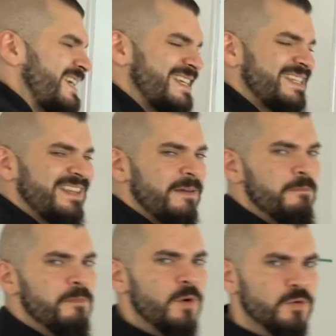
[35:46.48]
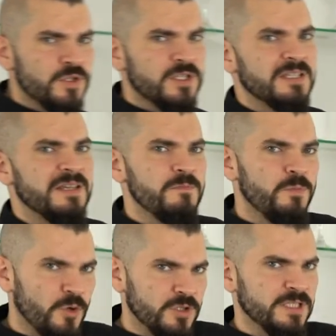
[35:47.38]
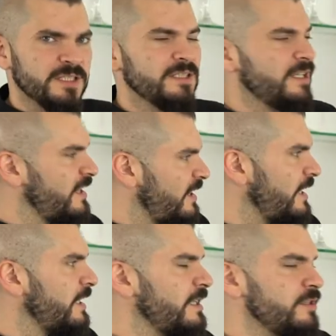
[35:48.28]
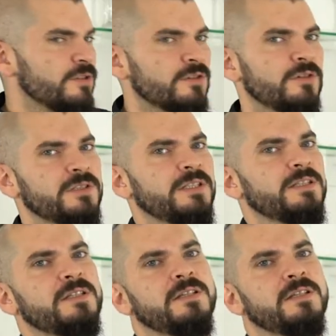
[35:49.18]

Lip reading: is the most important thing in your cocktails.